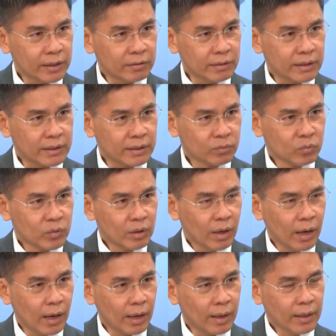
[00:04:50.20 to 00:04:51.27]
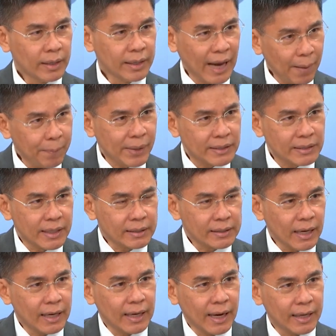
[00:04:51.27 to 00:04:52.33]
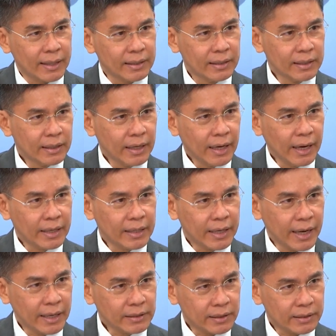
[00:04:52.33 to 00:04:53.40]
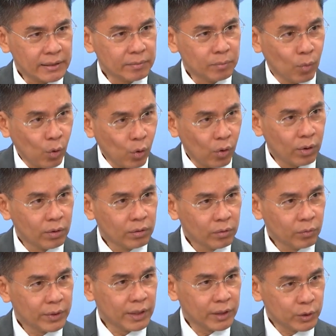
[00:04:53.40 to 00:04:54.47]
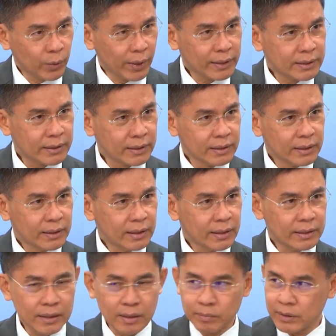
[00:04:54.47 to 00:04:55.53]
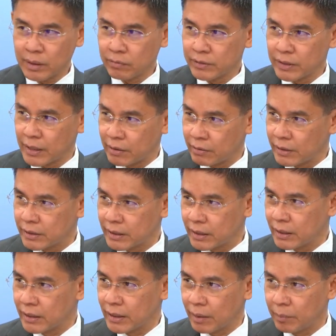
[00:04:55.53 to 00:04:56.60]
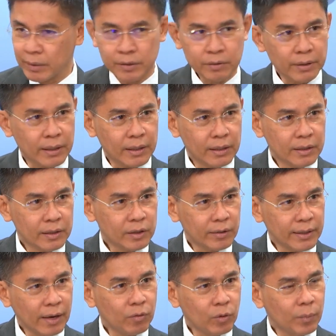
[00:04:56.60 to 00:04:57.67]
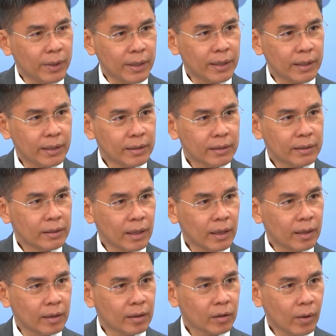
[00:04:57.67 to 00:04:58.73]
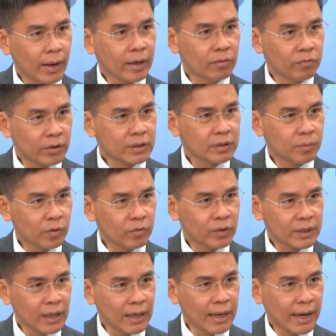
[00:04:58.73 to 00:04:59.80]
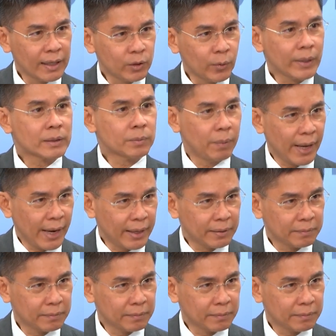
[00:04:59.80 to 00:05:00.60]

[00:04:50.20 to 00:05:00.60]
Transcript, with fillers: countries. Mm. Uh, it happens that Thailand engages more with the US mm. in terms of security and military. So that will be uh, quite comfortable for Thailand to explain